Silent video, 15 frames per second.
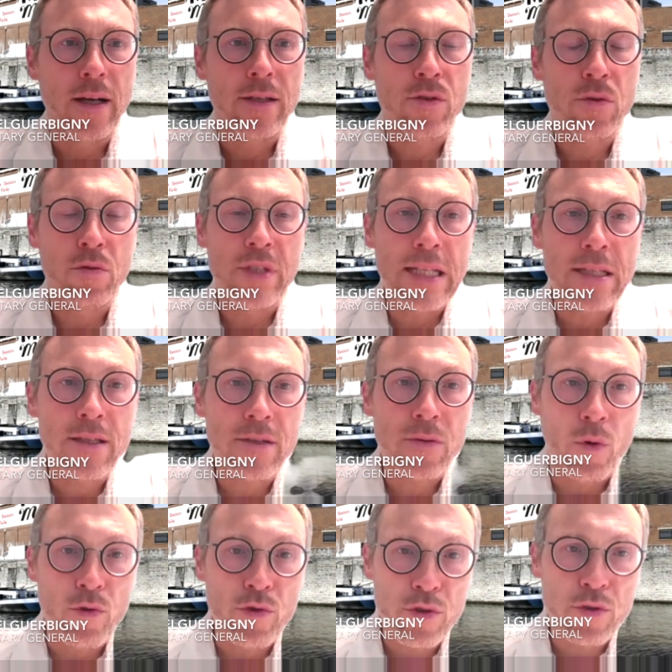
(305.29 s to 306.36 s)
So that's
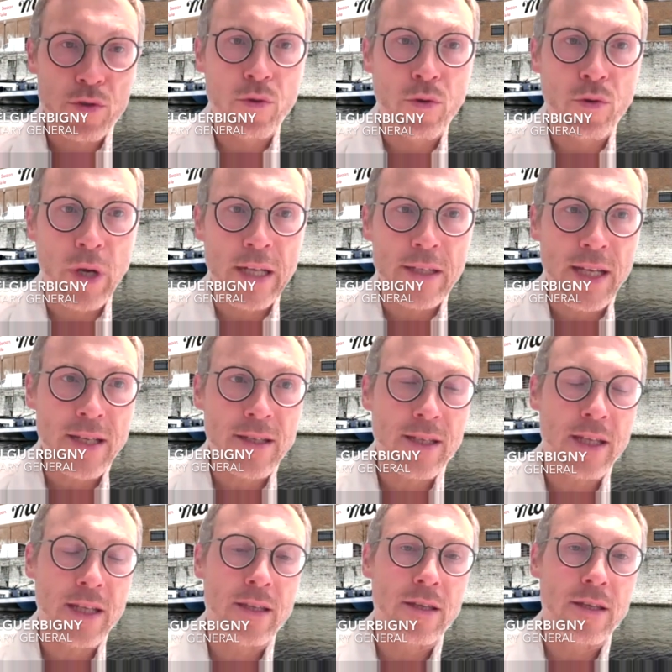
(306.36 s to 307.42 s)
also, as I
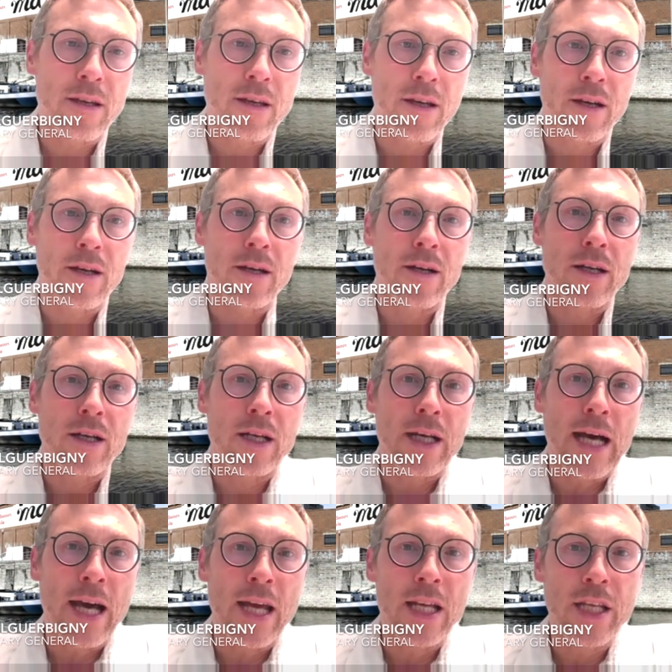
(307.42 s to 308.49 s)
said,
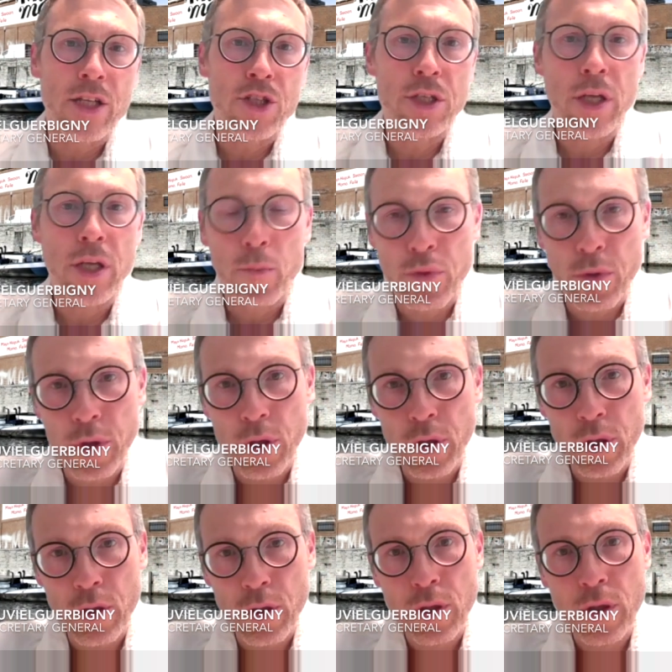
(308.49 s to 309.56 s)
highly engineered
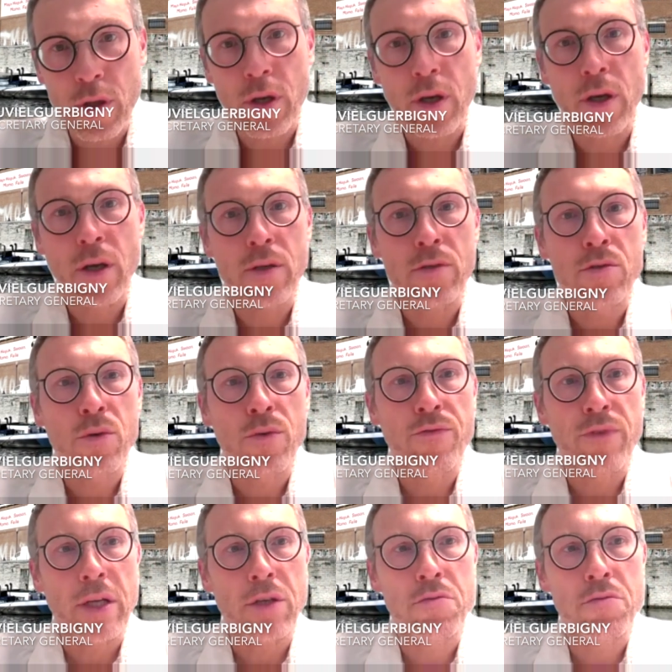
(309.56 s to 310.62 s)
product, so
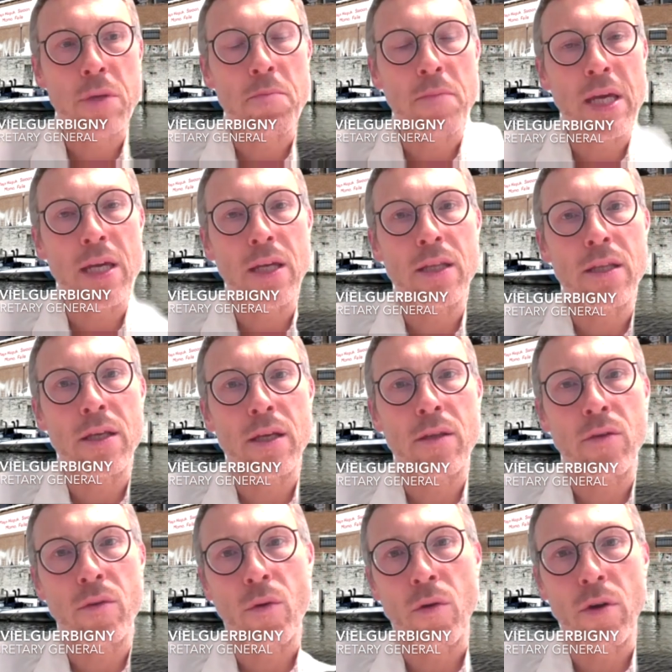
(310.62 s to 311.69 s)
factory made
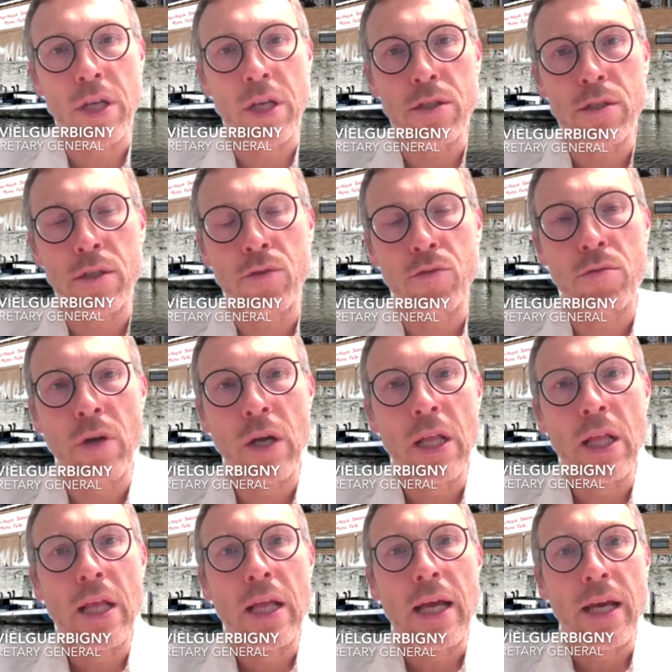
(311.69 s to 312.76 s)
and or in situ,
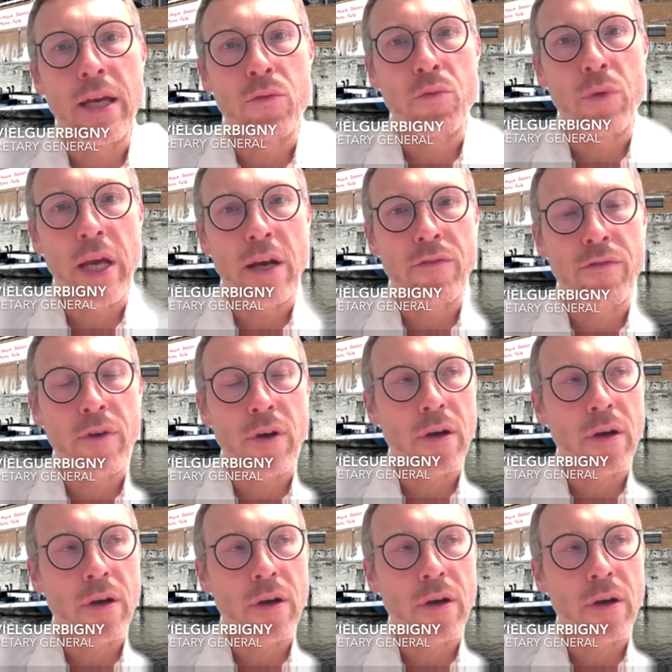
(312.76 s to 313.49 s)
and we have